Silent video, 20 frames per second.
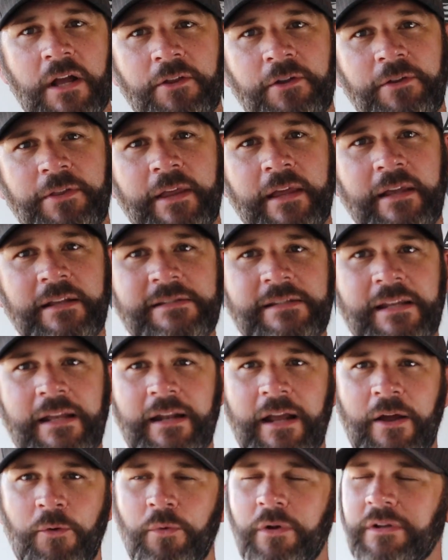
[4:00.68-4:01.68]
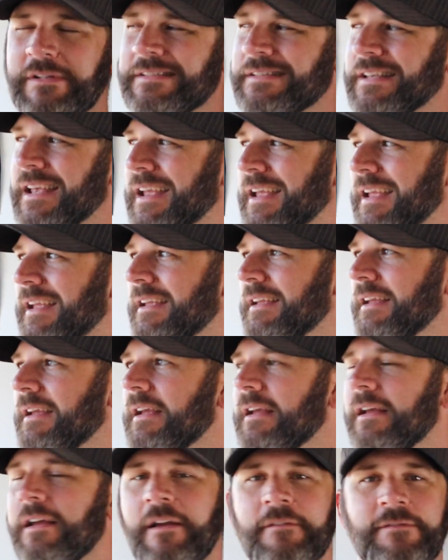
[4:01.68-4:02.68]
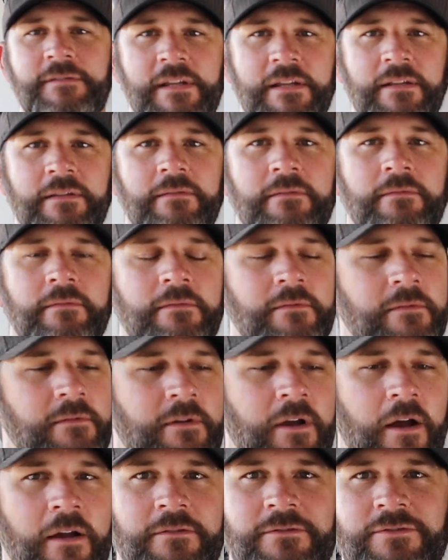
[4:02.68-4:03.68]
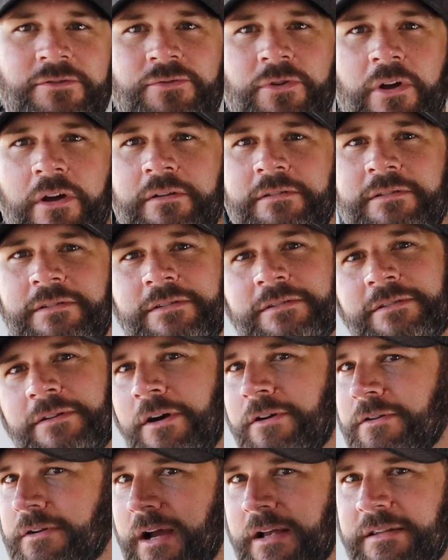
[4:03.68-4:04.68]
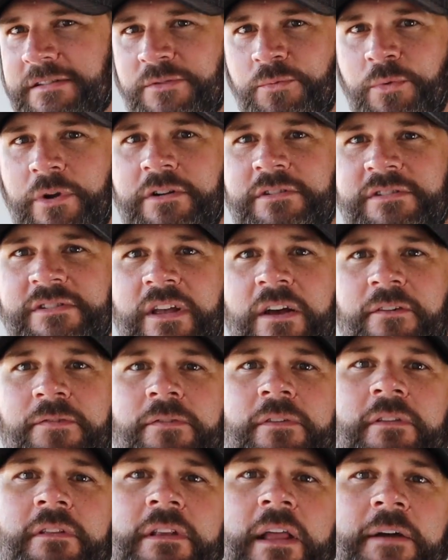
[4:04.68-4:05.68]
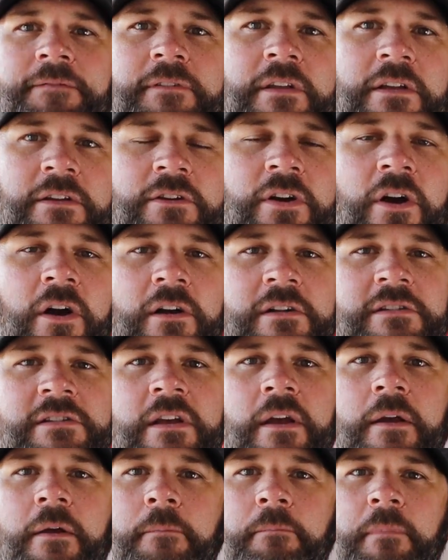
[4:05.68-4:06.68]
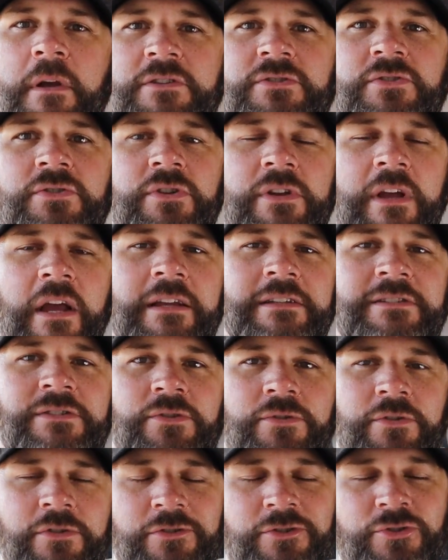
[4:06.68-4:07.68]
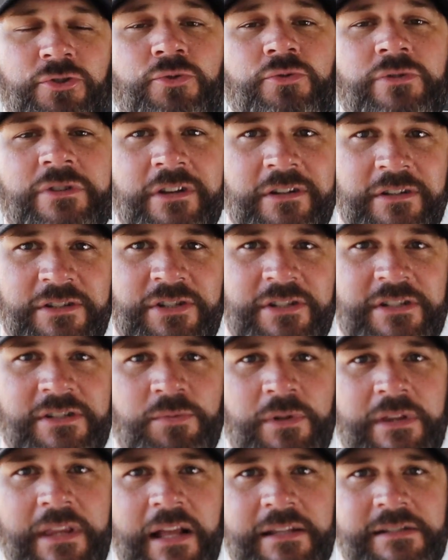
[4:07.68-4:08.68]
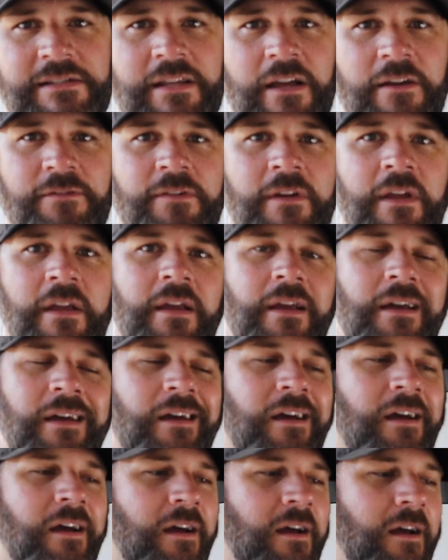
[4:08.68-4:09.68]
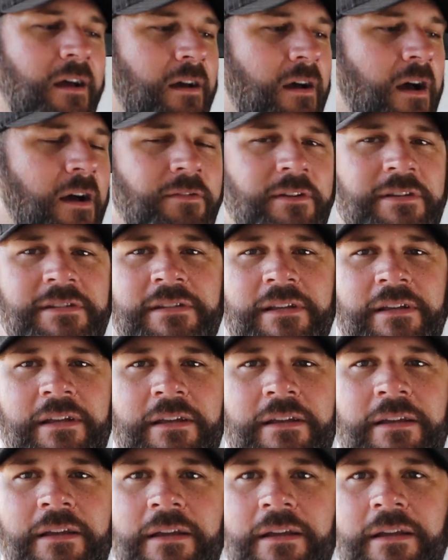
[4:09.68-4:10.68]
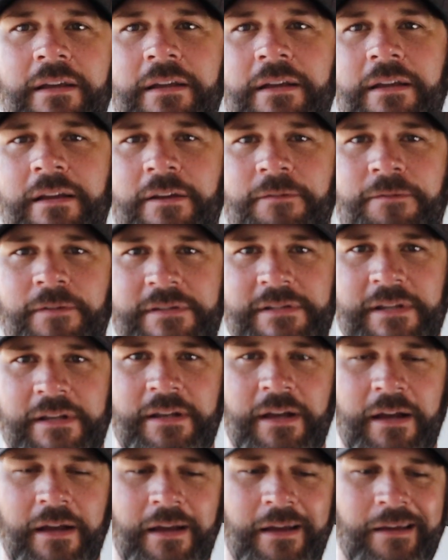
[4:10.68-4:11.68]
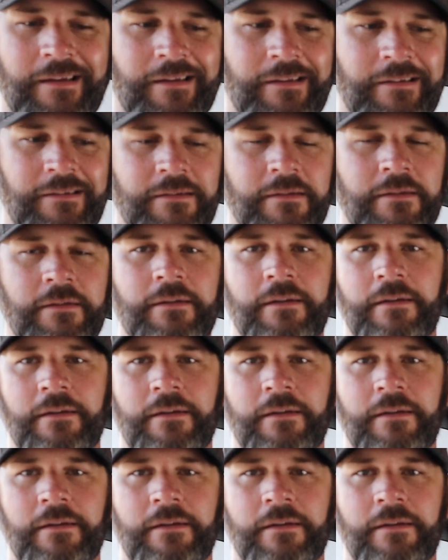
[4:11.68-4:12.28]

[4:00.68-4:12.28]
other things, and I will say I've seen guns, drugs, all kinds of weird stuff left in cars. Make sure you guys do your due diligence with that stuff. Obviously, if it's a gun,